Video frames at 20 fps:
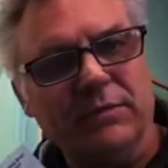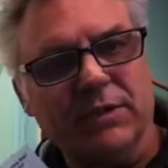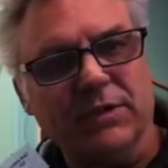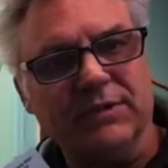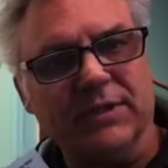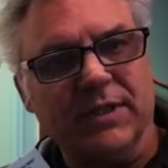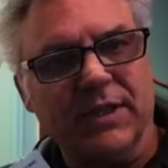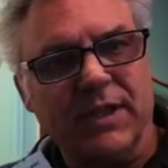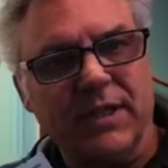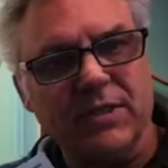
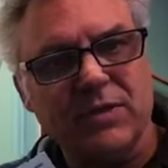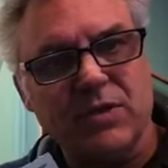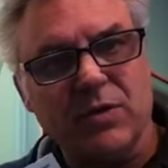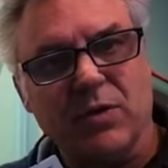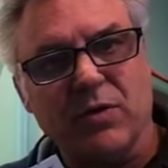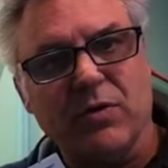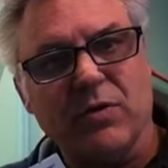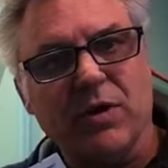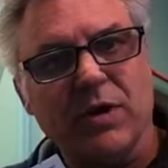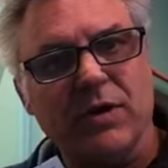just in case
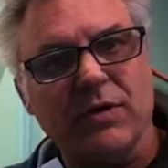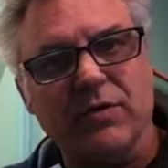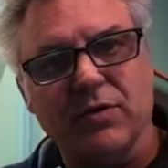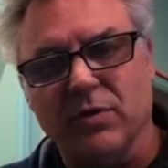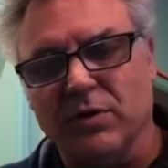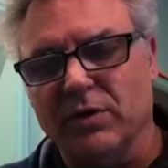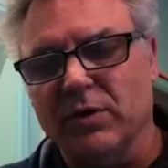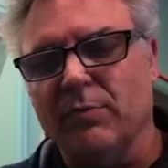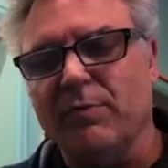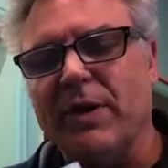you're
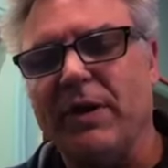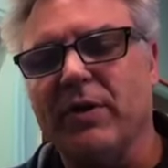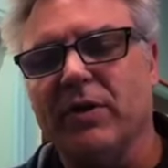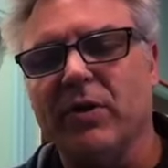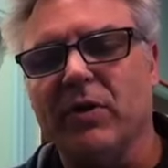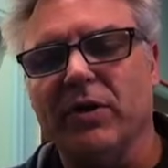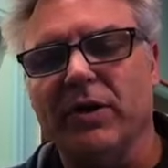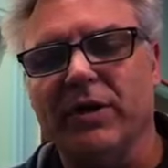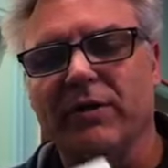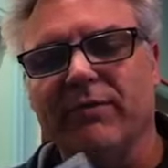doing a little powder
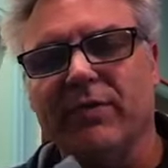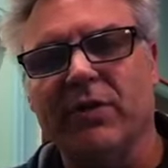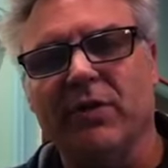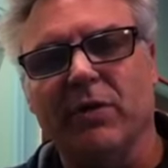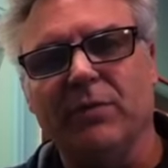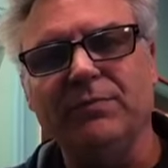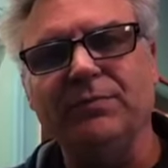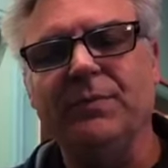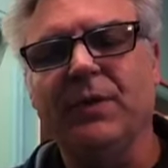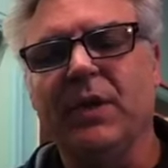coating of
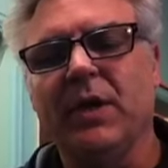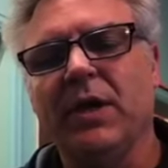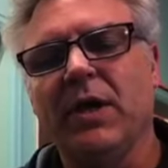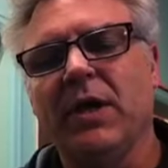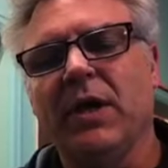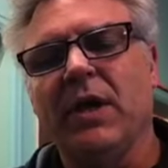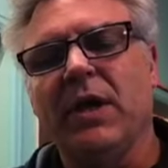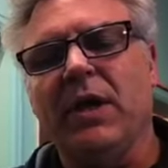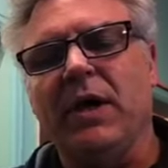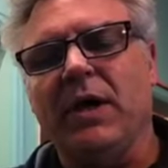your own.
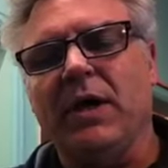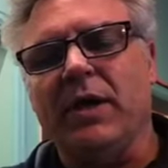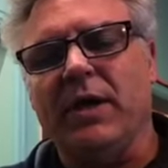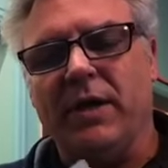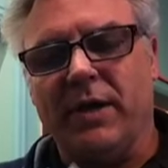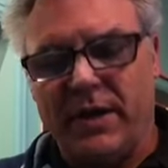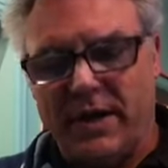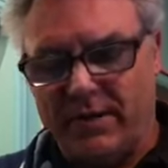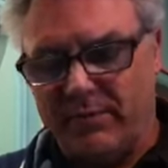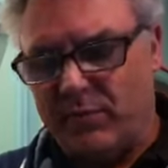
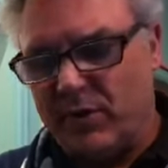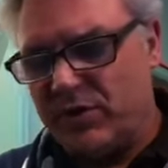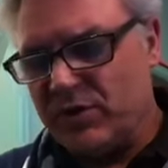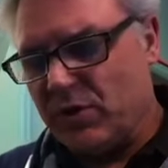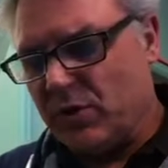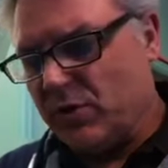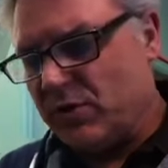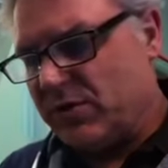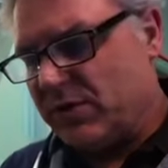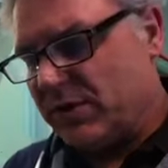And we
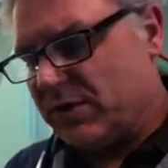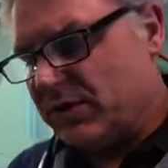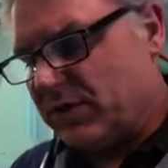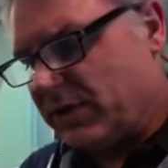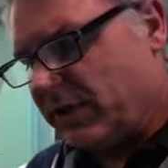chose this